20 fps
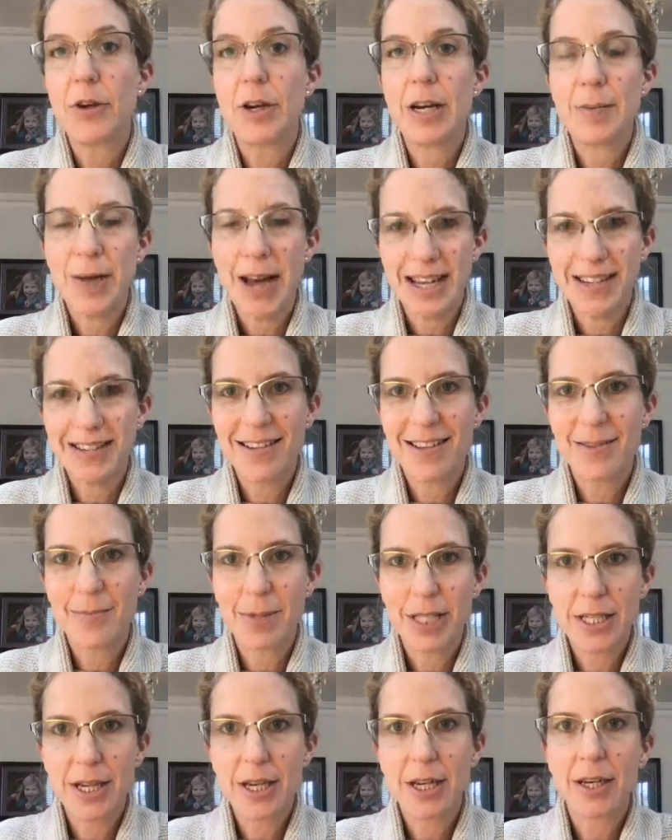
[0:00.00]
matter the
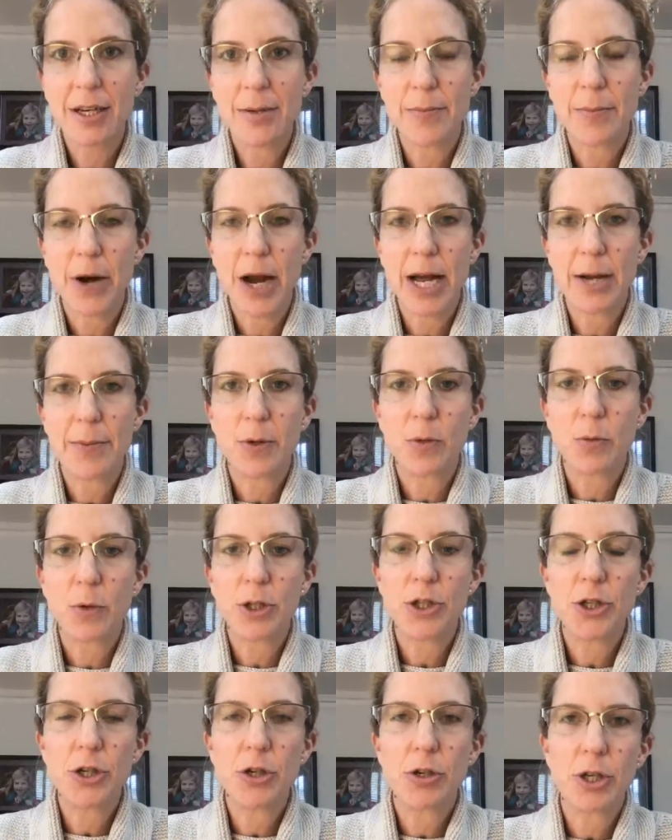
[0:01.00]
particular brand, but
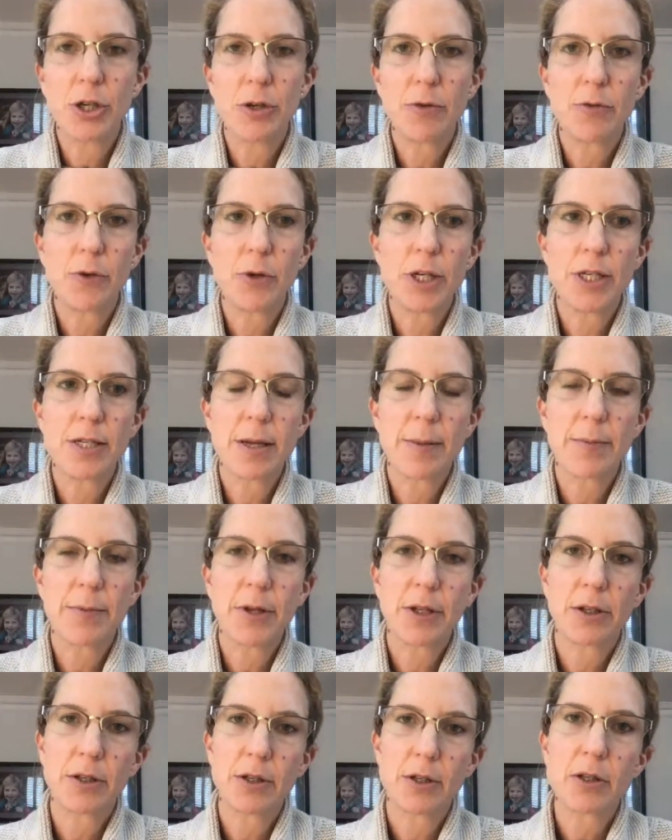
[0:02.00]
what you're looking for is
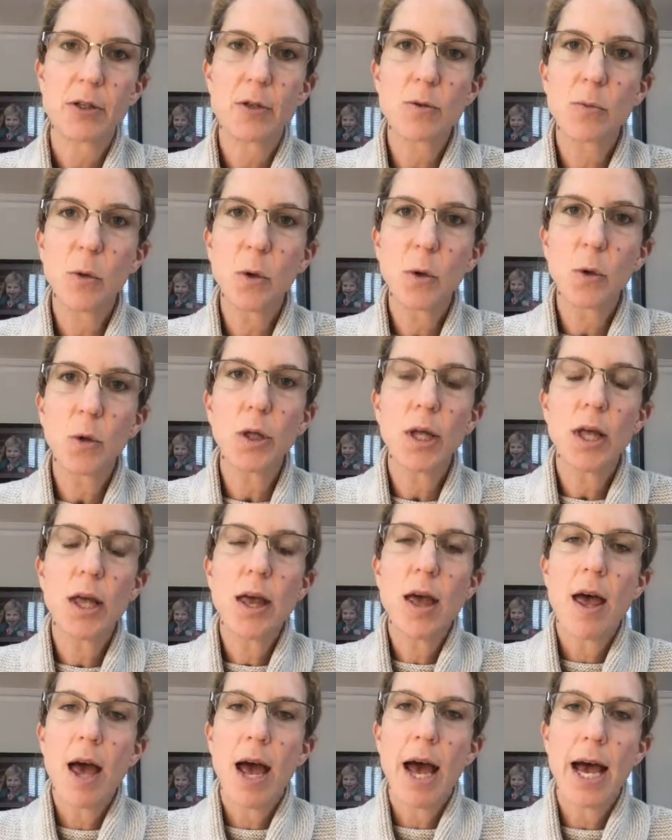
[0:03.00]
something that's small
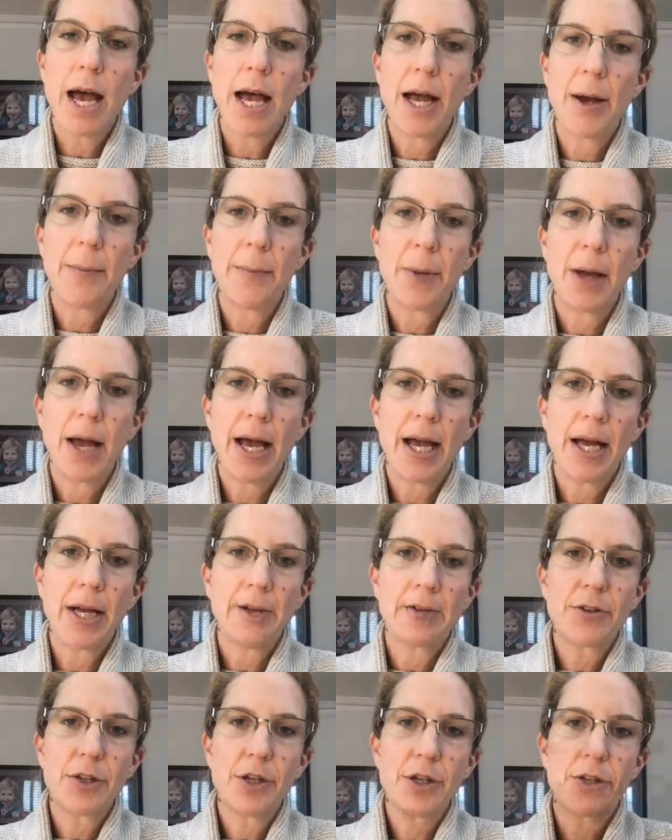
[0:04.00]
and
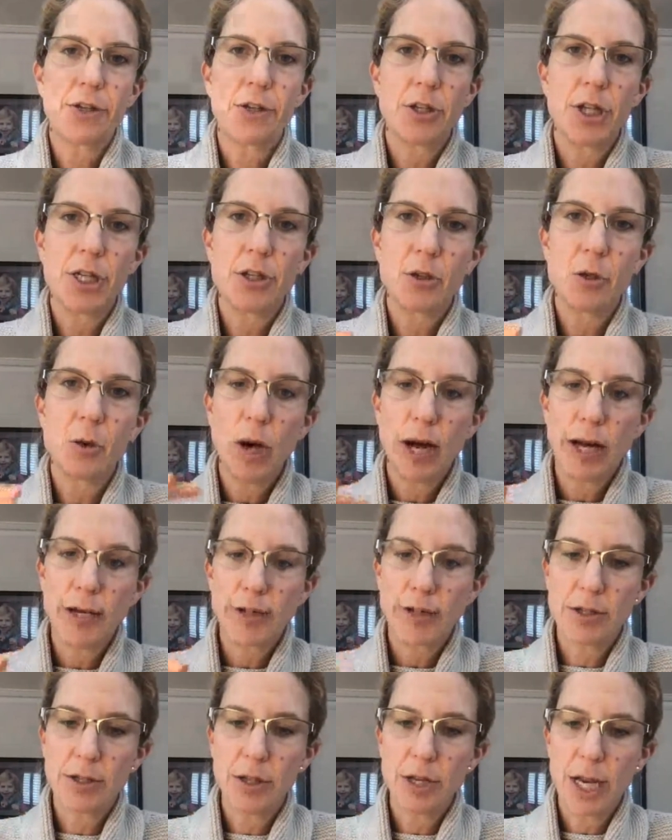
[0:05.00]
that is
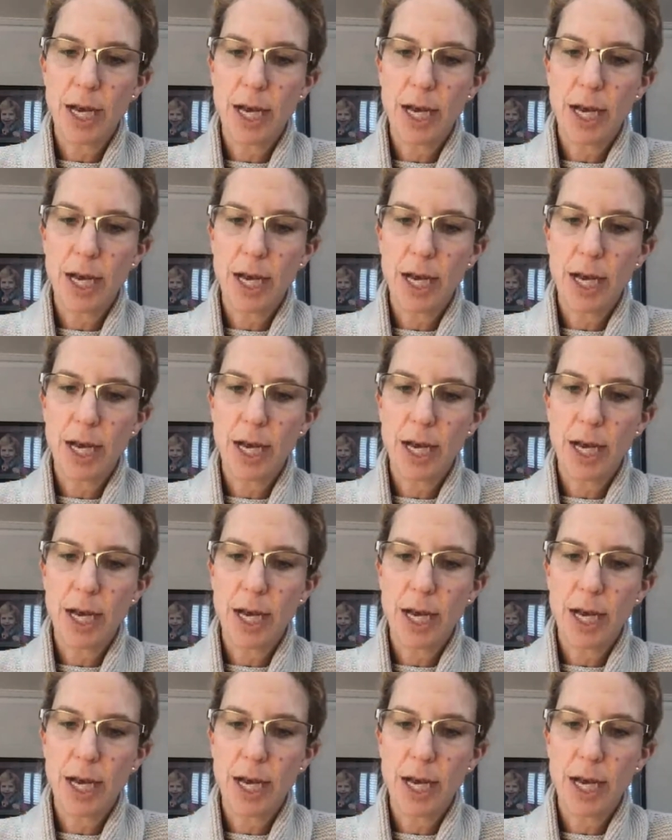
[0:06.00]
quite